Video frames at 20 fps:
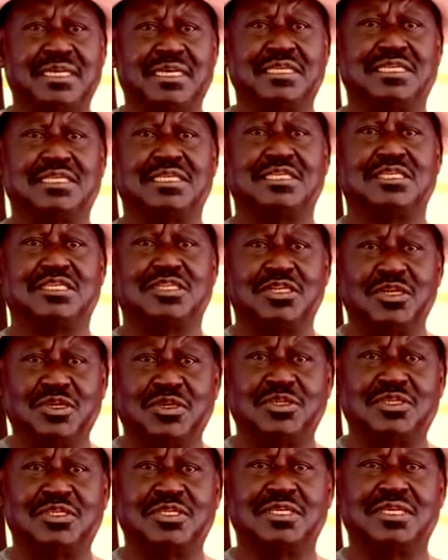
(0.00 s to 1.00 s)
It is not
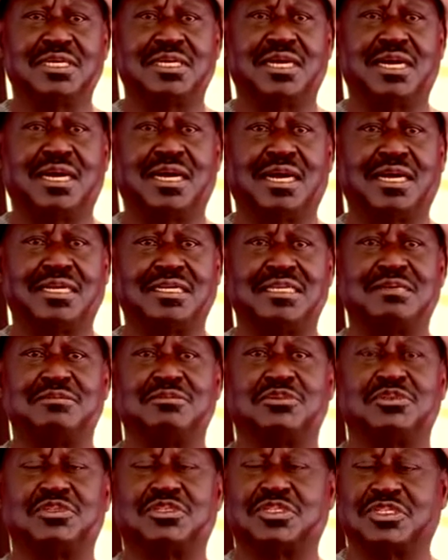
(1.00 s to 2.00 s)
a
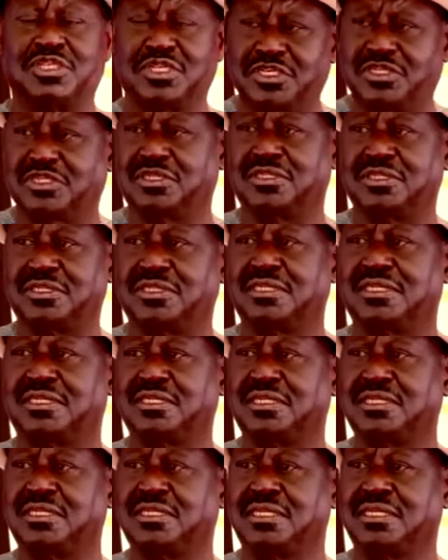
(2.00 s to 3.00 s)
demonstration
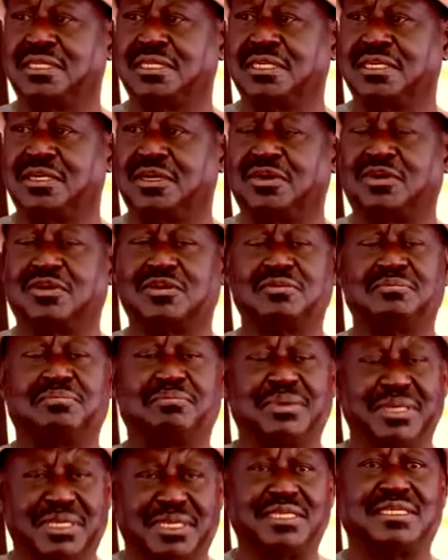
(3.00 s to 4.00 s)
or
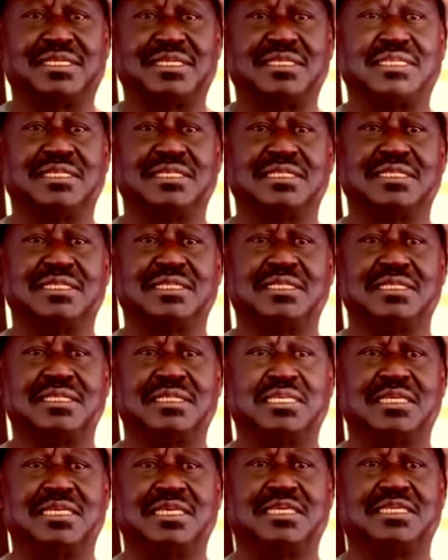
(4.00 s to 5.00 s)
picketing.
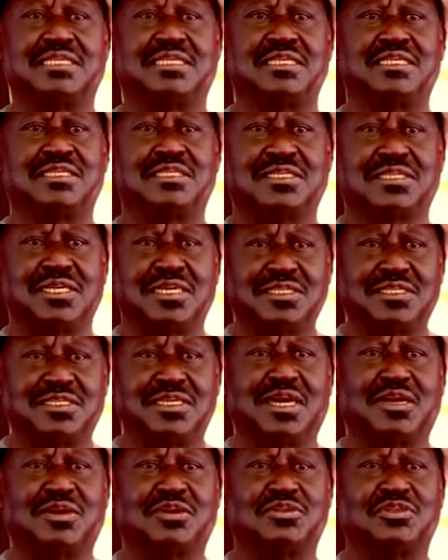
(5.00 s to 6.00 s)
It is just a
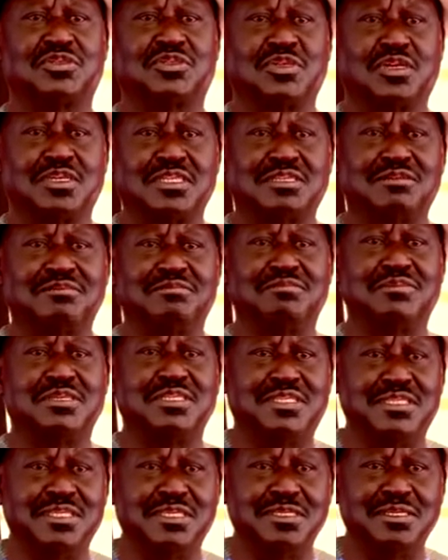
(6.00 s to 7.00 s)
consultative
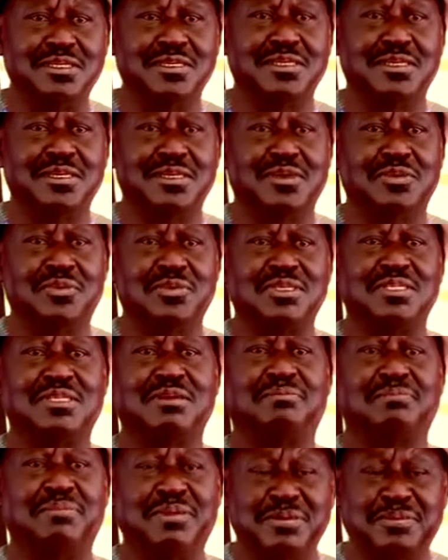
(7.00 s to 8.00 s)
meeting with the
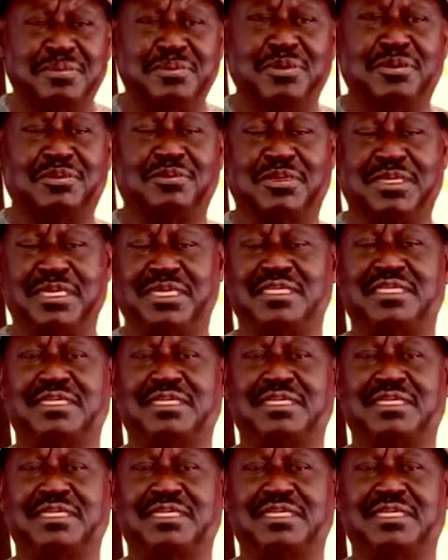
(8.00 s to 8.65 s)
people of Kenya.